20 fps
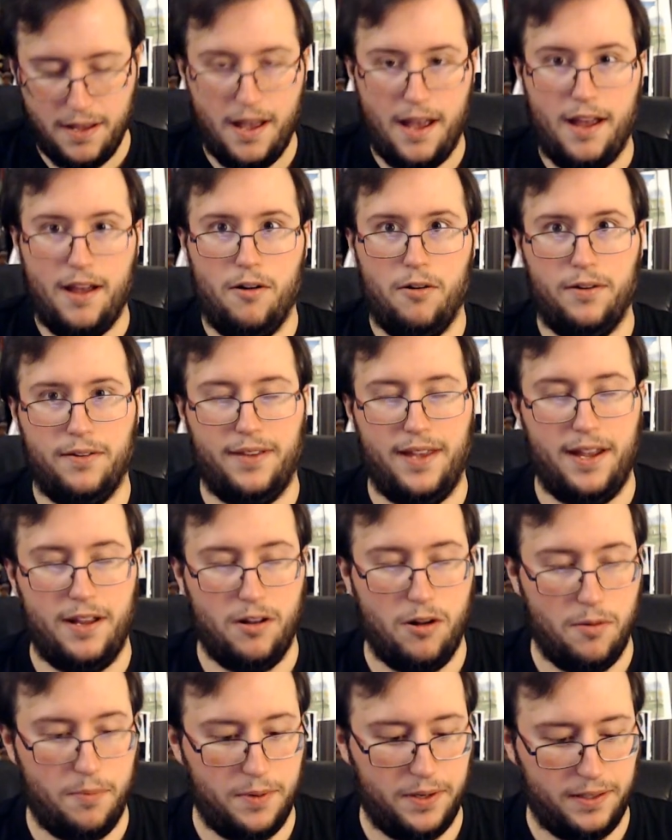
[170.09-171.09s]
I always hate
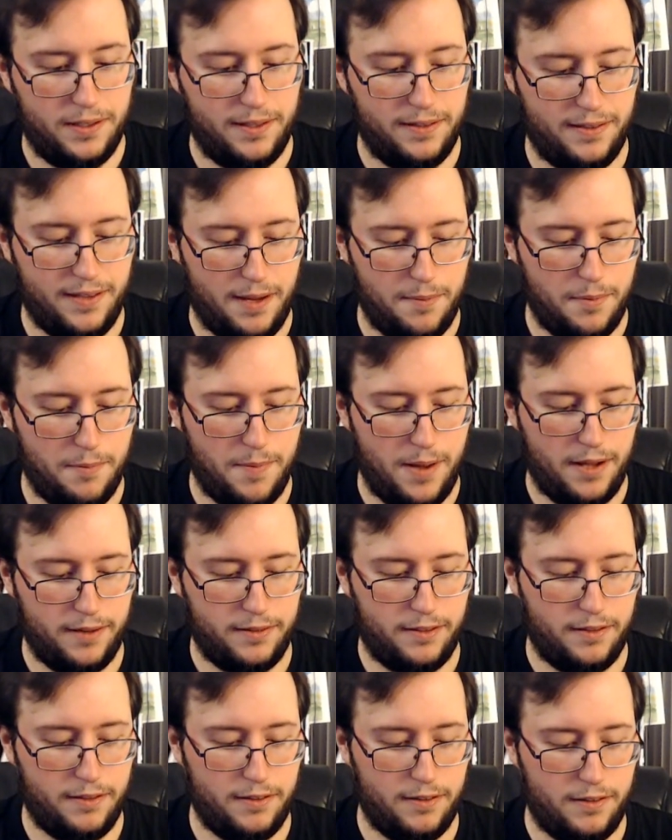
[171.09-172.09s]
opening these type of
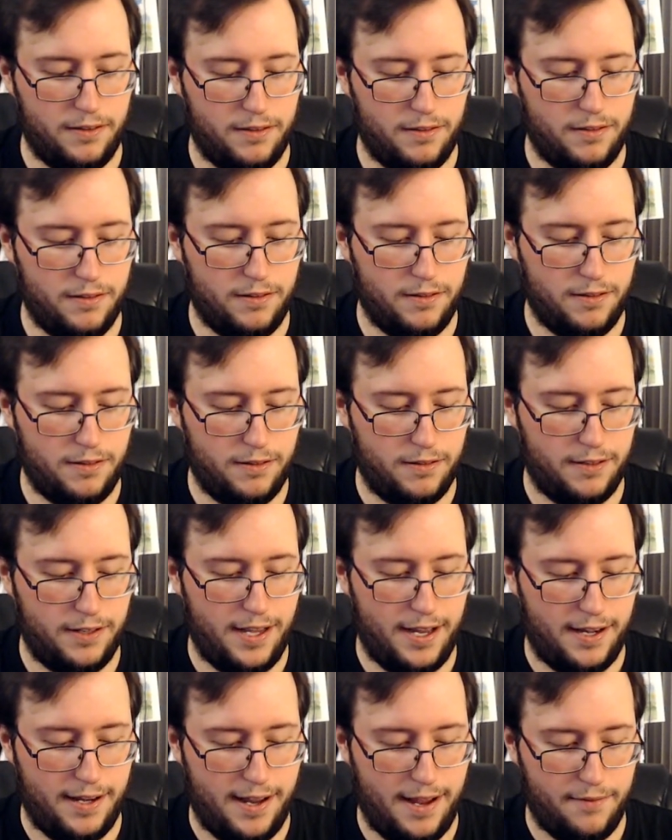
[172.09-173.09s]
boxes because you
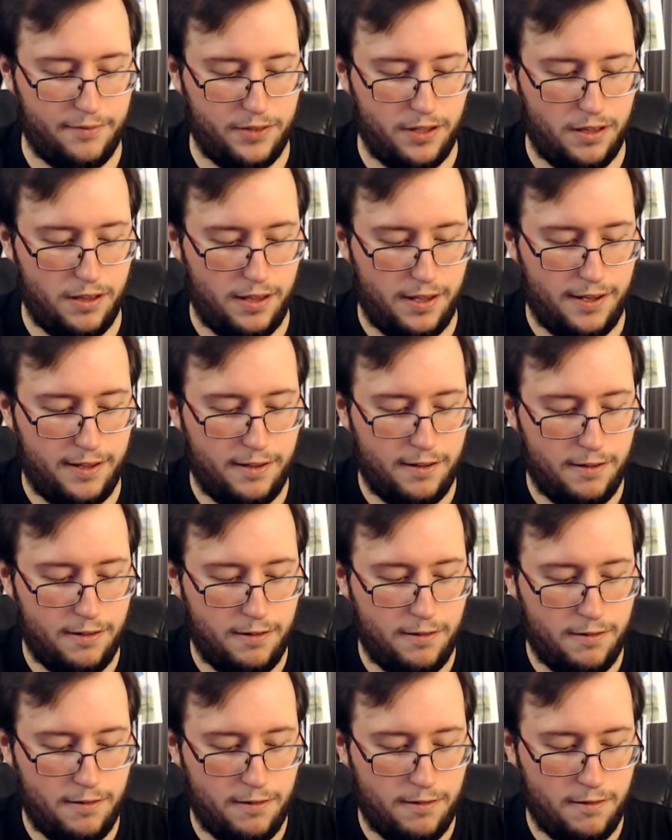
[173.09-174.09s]
kind of have to like,
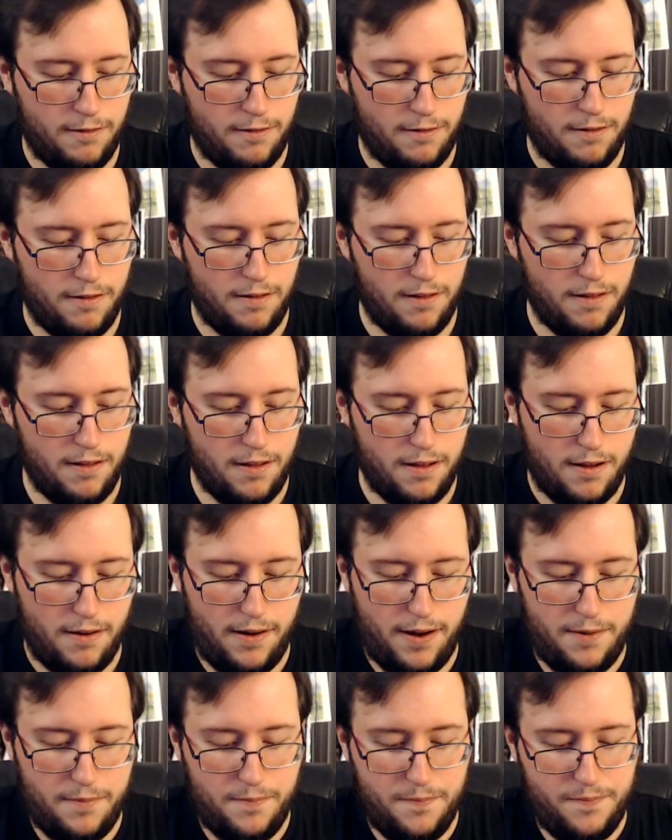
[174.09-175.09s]
all
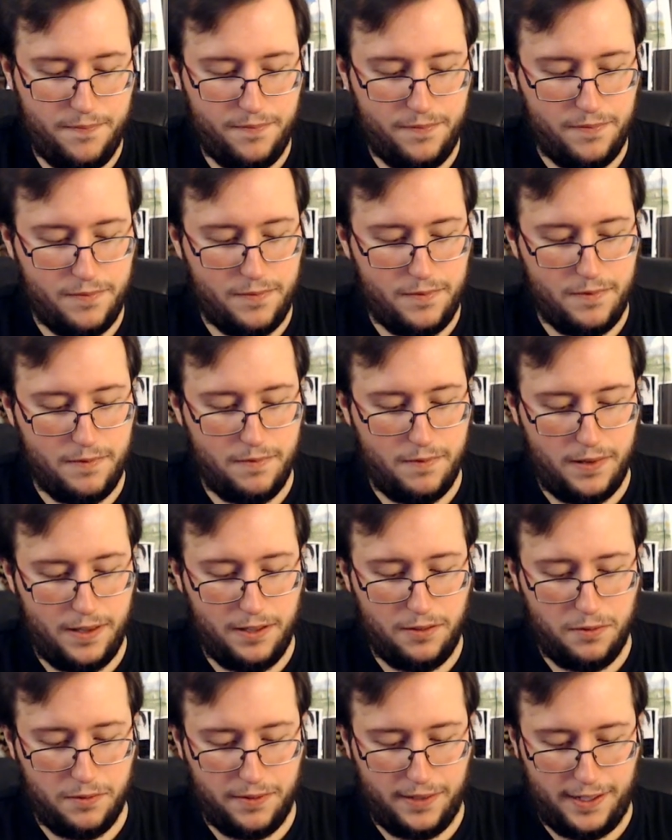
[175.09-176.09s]
right. Well,
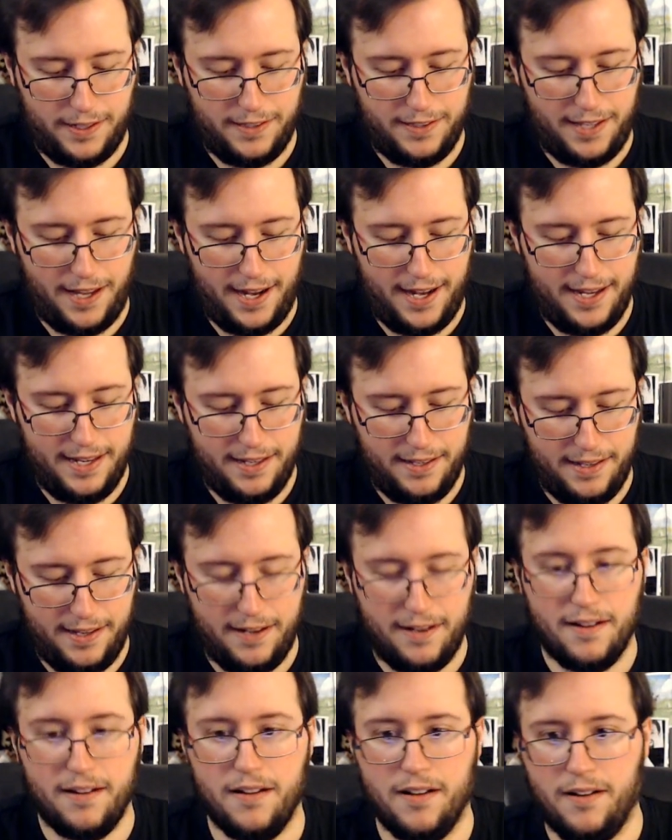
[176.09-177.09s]
this one's like tight in
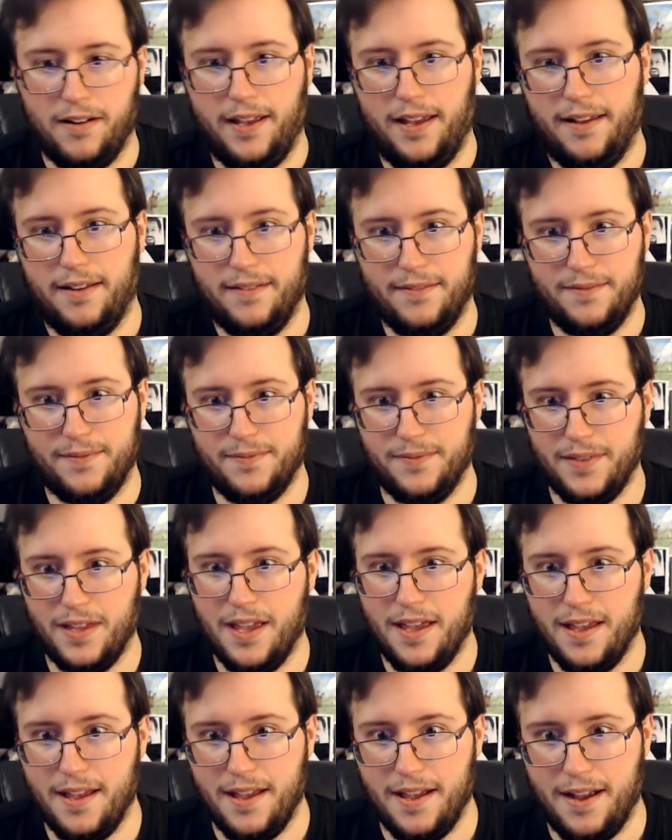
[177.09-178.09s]
there. Okay.
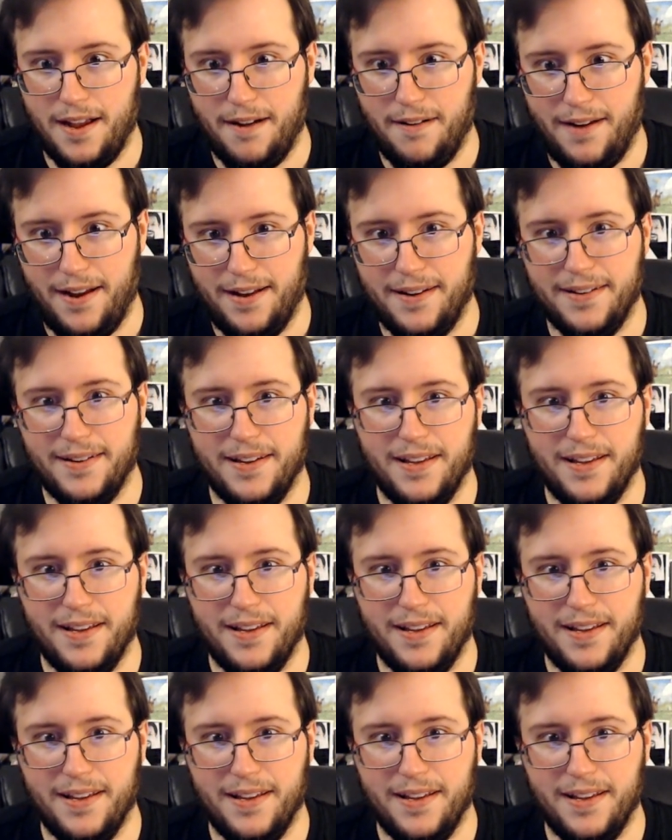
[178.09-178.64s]
All right.